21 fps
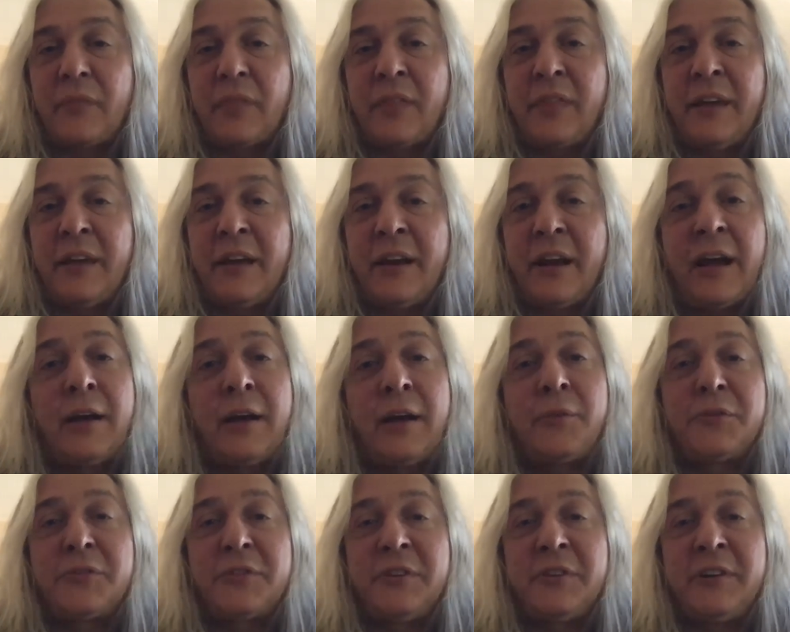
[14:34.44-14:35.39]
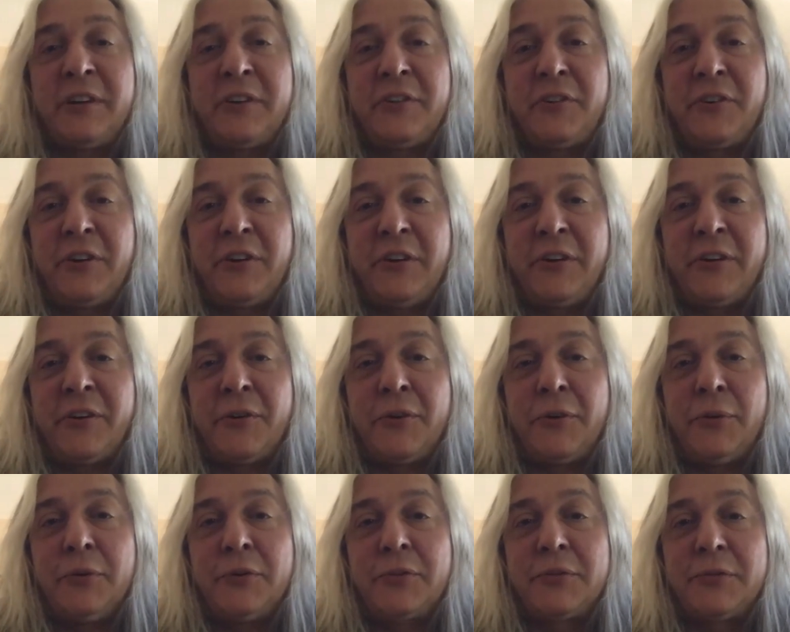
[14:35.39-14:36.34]
that I was an engineer
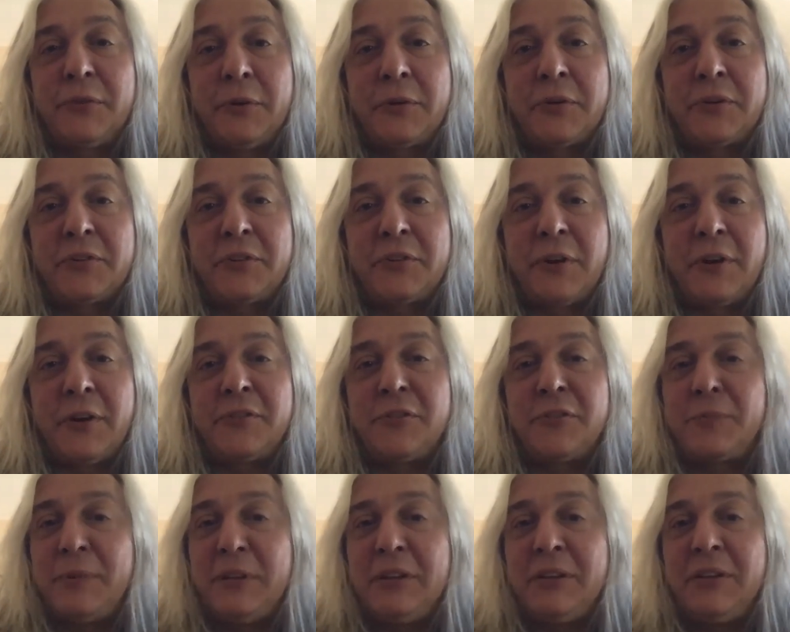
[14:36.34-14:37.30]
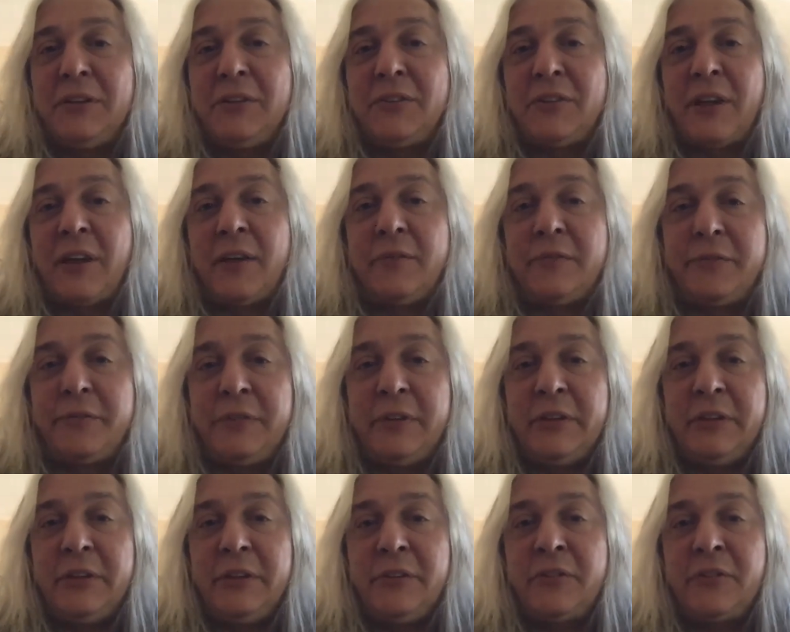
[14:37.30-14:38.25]
who was focused on speeds and
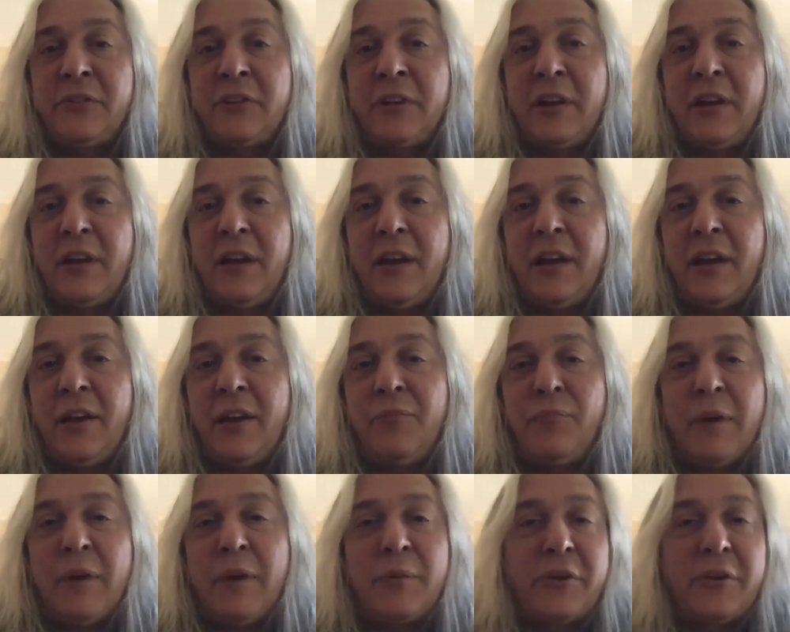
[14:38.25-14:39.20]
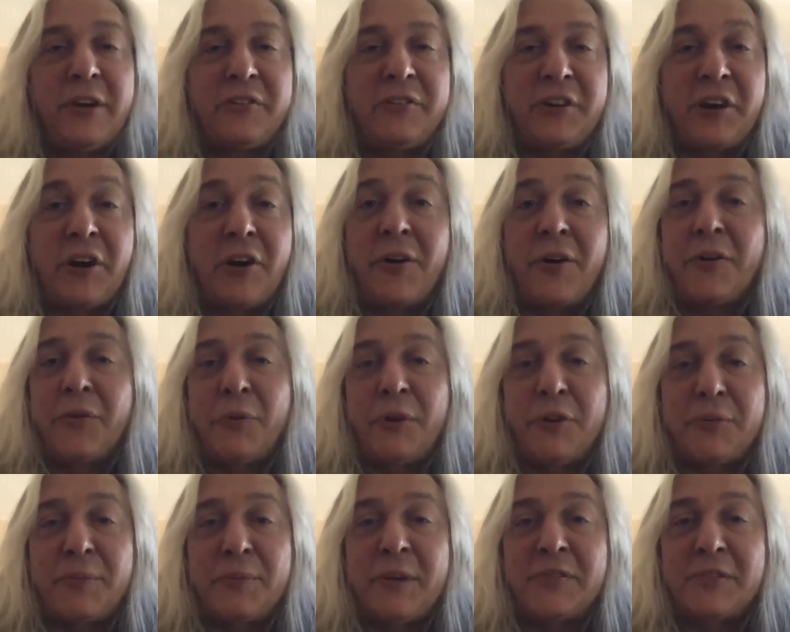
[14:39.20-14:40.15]
feeds and memorizing
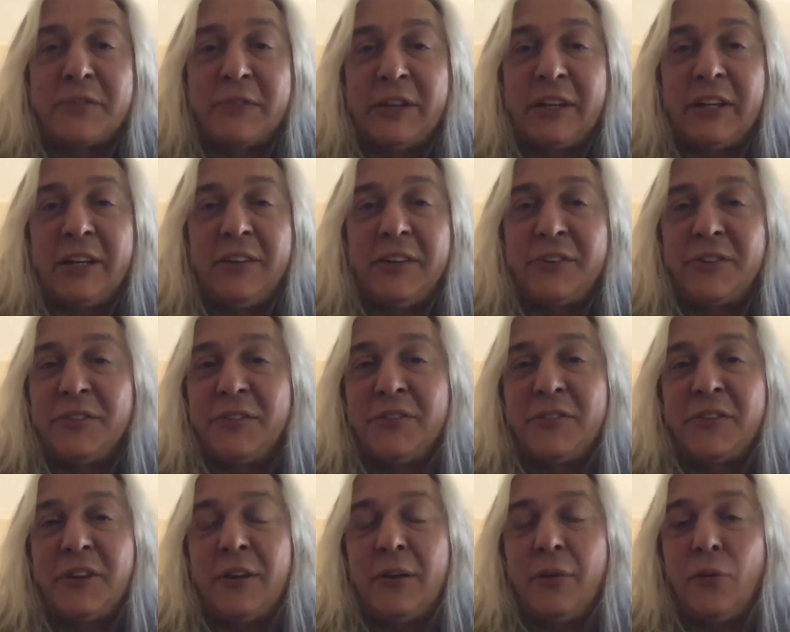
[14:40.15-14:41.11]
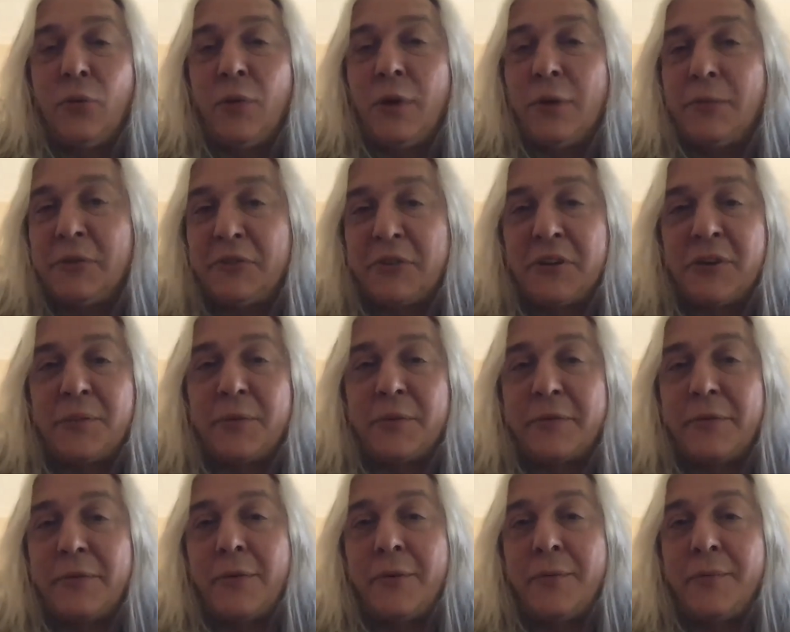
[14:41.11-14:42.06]
hardware specifications and what was going to
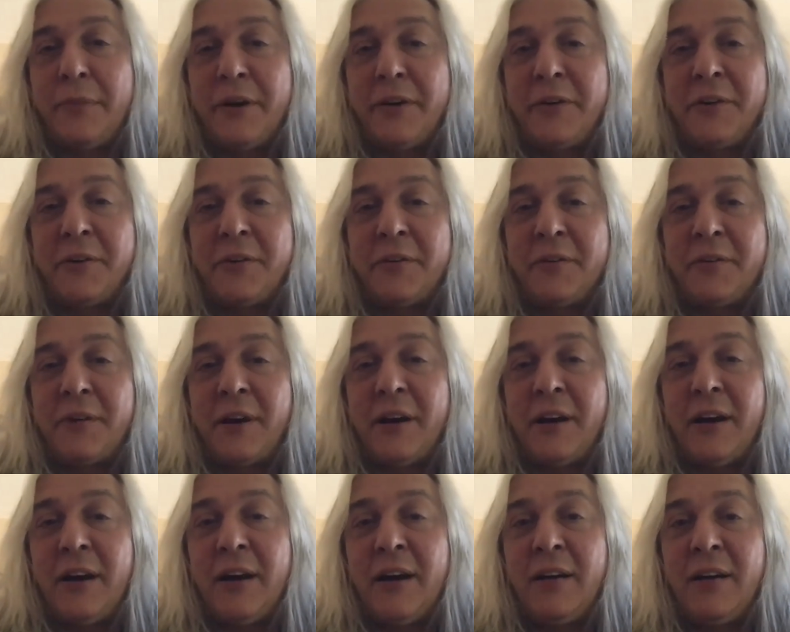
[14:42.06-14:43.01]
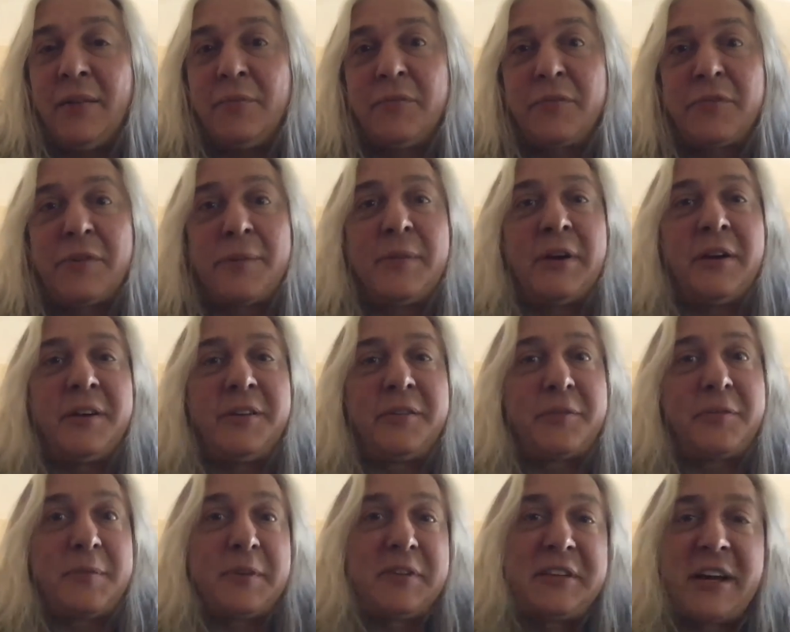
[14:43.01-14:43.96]
perform better uh, from a
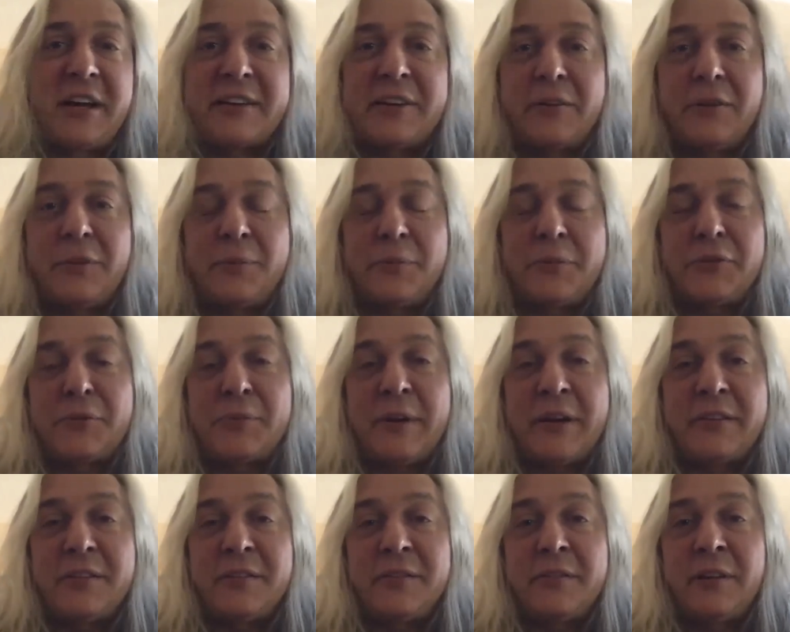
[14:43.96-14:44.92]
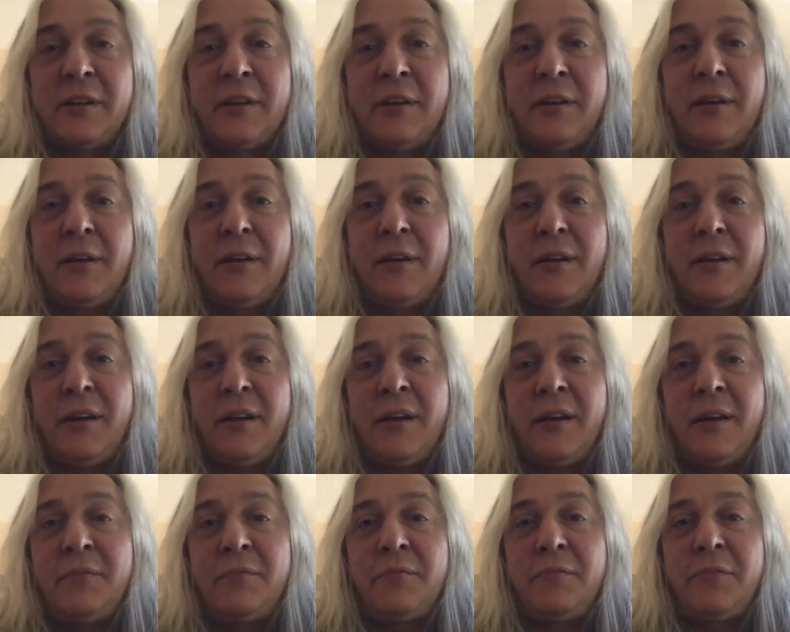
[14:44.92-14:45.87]
from a technical perspective.
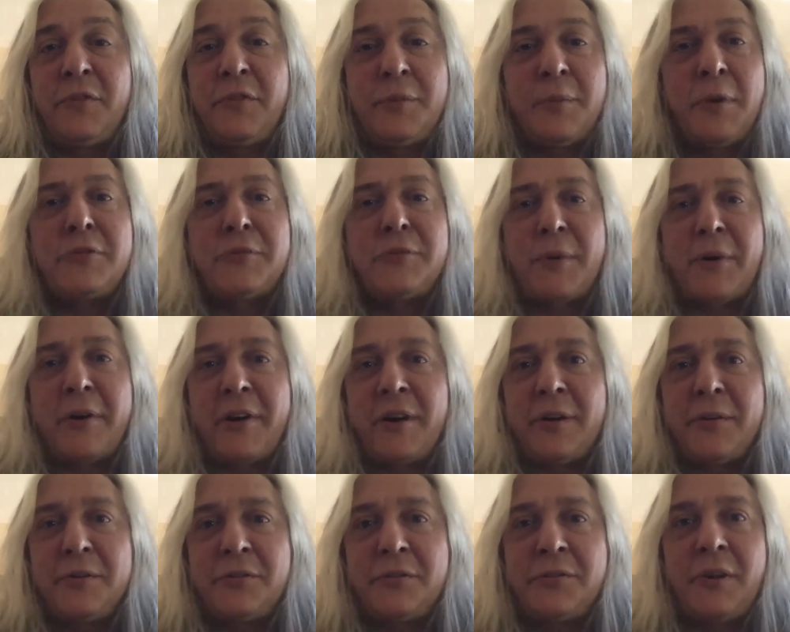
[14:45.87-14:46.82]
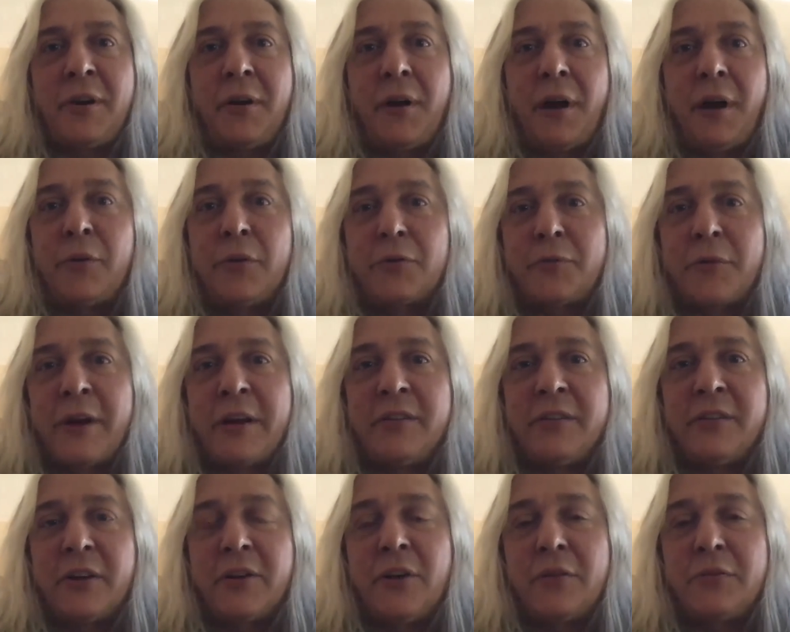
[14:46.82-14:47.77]
And for the most part, I was you know, I was right
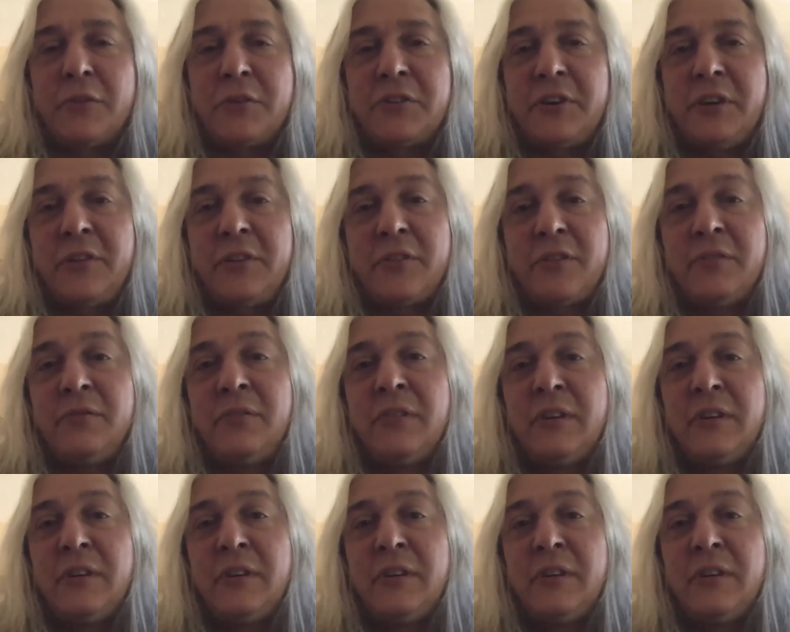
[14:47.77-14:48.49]
in the conversation,